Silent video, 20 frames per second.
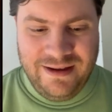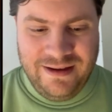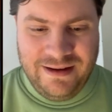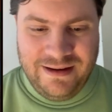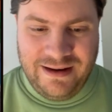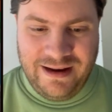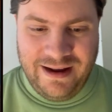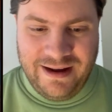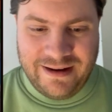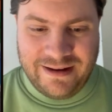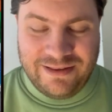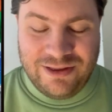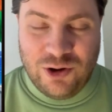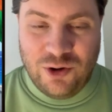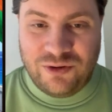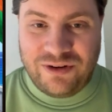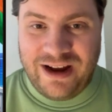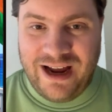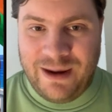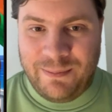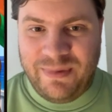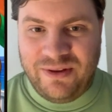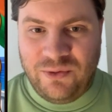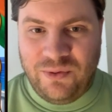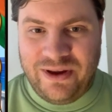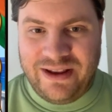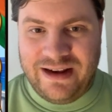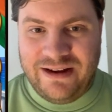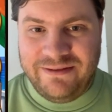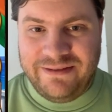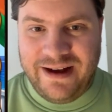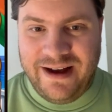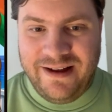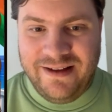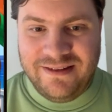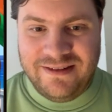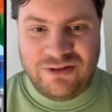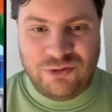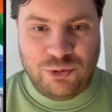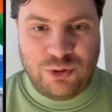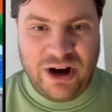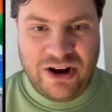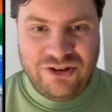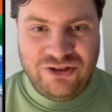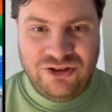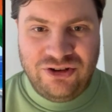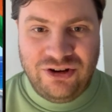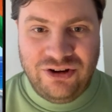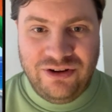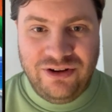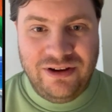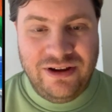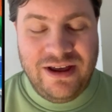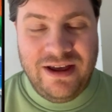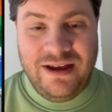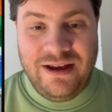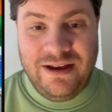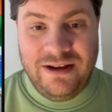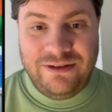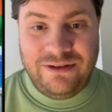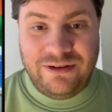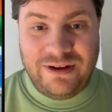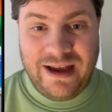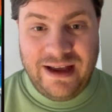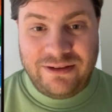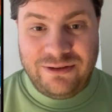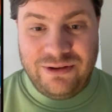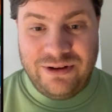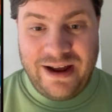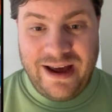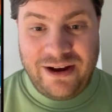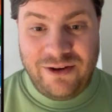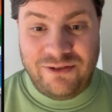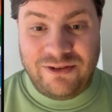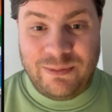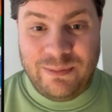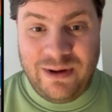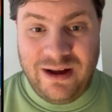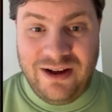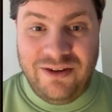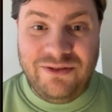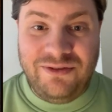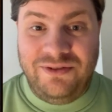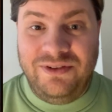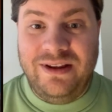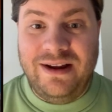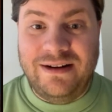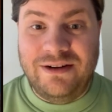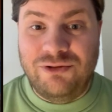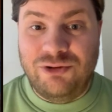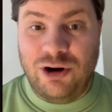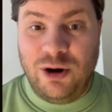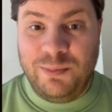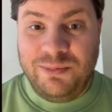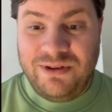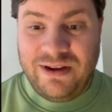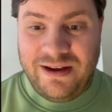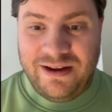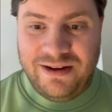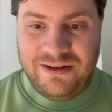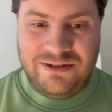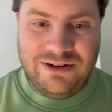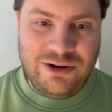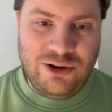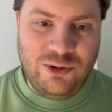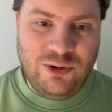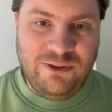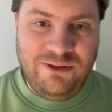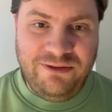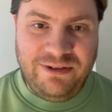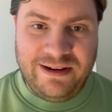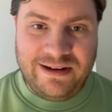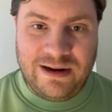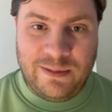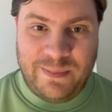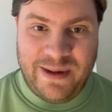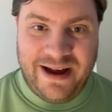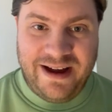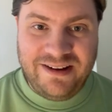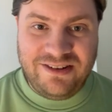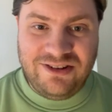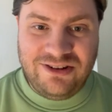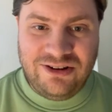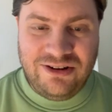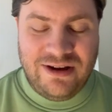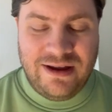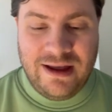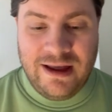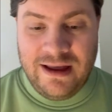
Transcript: like no time between the events, rush to get to the end of the month, then they drop the new filling batch.